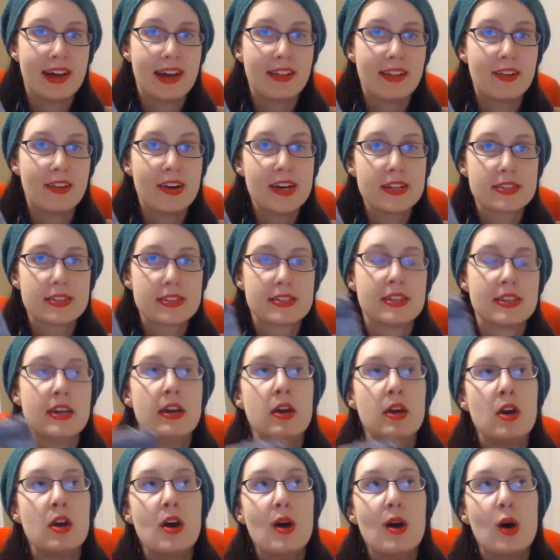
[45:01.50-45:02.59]
dye lots,
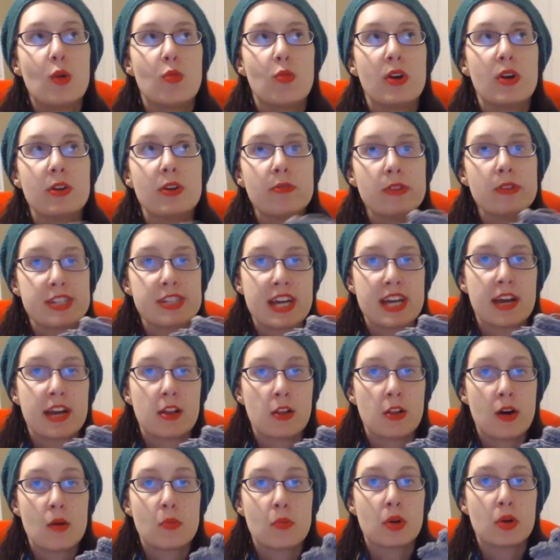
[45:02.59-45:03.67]
one of which had a
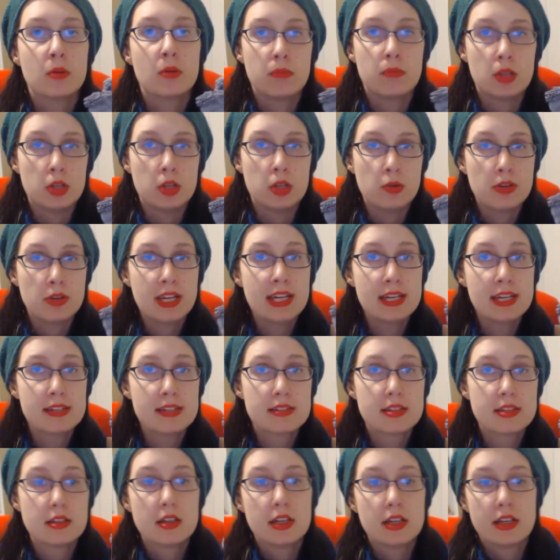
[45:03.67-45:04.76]
lot more blue in
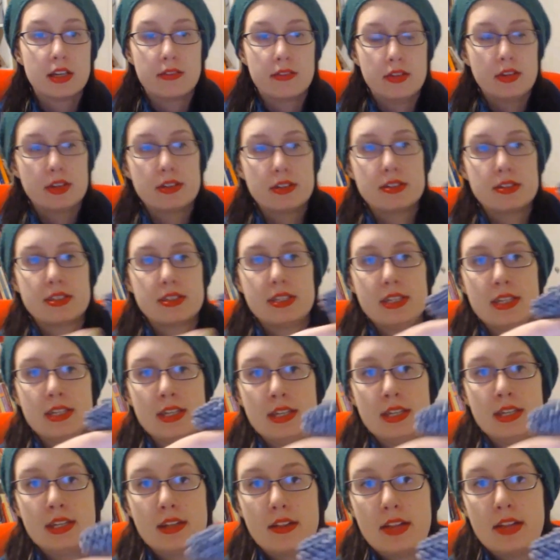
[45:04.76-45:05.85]
it. If you can
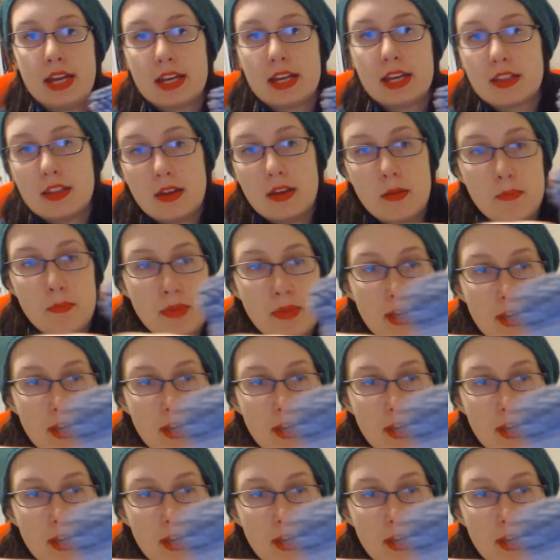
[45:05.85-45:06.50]
see like the